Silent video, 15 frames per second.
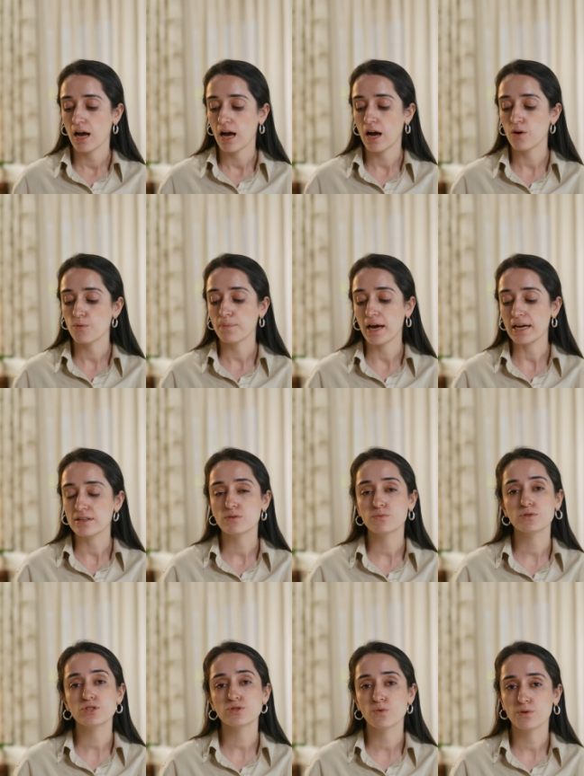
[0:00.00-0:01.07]
how pattern
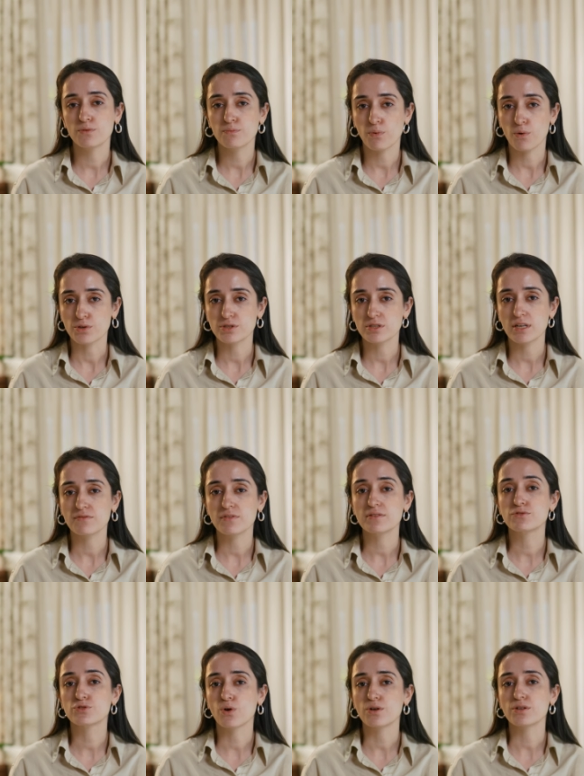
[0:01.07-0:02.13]
was so important, and we've
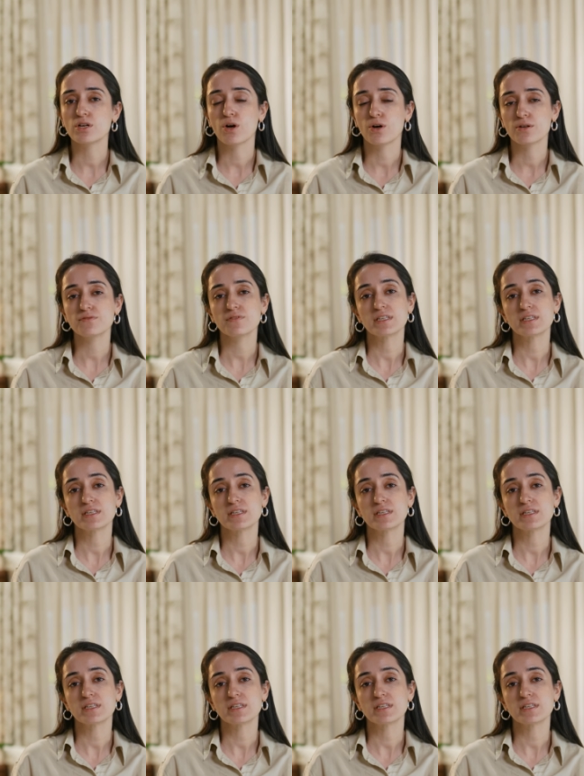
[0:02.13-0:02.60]
drawn a lot of